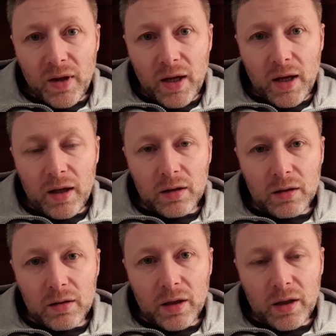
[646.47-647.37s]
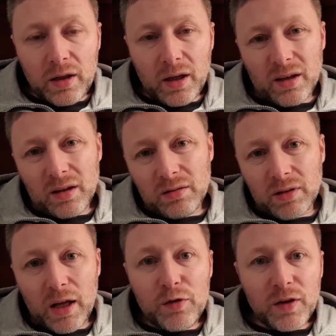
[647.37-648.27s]
kind of
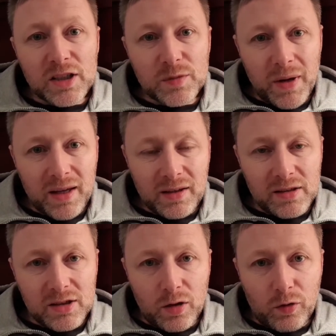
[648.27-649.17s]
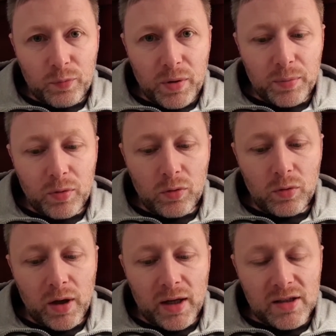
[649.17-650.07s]
life expectancy of
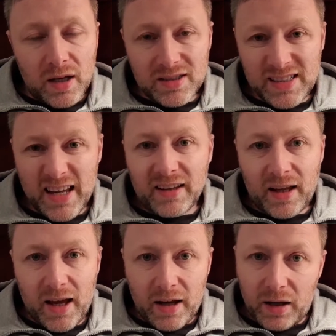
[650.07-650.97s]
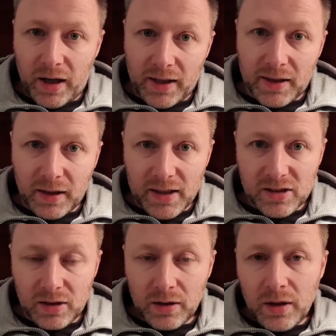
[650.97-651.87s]
people in a certain area in
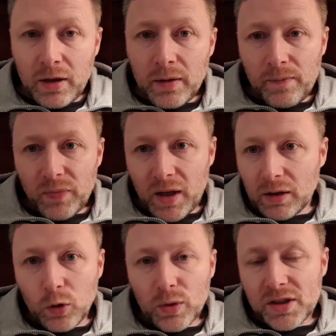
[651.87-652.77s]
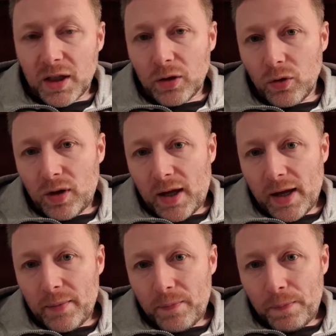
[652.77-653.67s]
Glasgow, the lowest in the
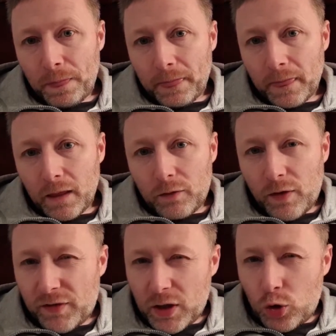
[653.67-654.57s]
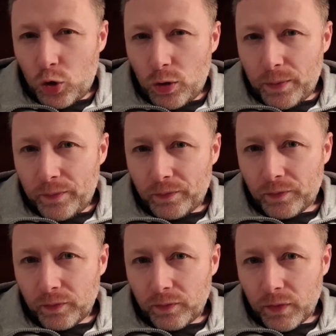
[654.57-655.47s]
UK. 52
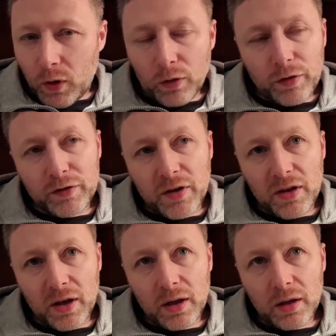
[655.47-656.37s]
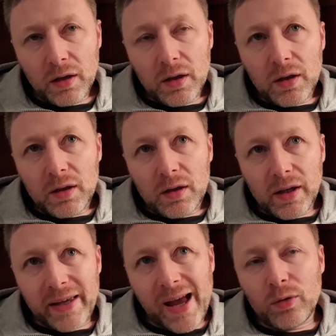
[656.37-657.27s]
or 53.
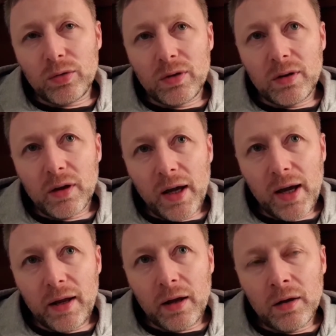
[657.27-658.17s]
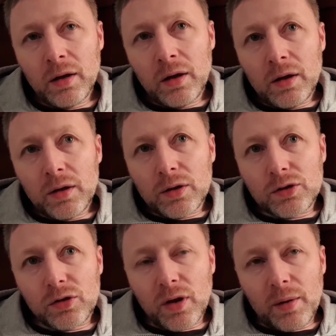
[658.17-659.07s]
The Counting area,
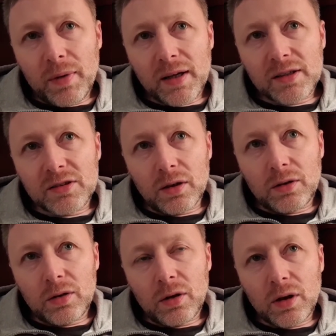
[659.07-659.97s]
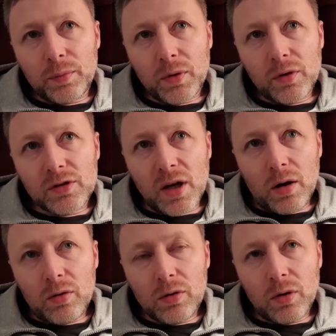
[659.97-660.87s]
due to a mix of drug abuse,
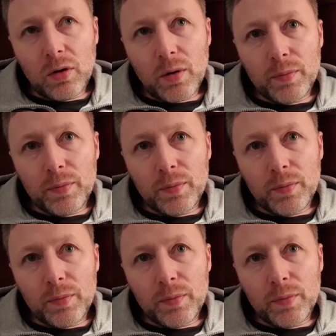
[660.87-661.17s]
alcohol